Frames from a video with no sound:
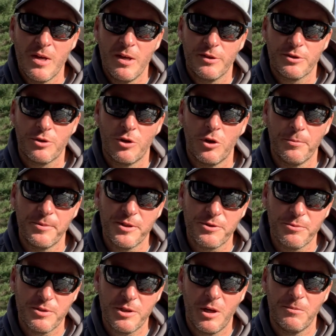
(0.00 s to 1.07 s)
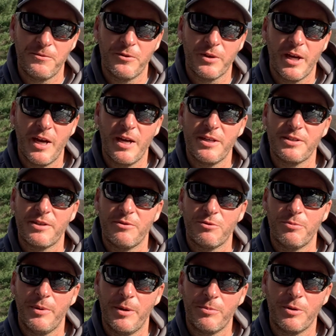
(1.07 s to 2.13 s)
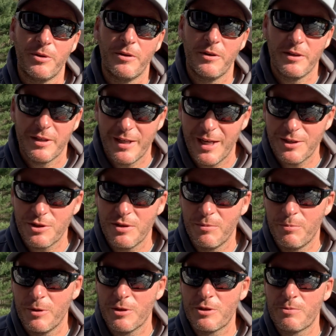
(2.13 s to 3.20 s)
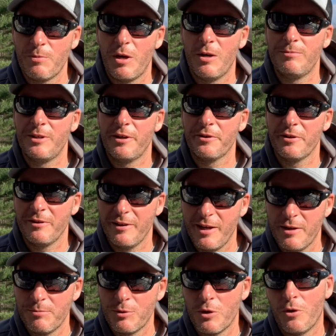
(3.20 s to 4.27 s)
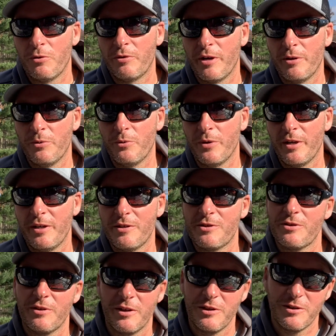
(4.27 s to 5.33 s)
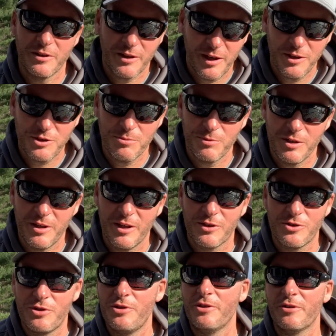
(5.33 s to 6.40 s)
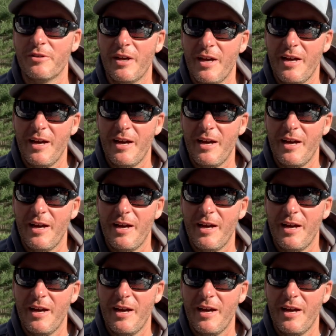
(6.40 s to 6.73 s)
So I hope this was helpful, guys. Remember, catch them big smallmouth, let them go right away so that you can catch them the next year.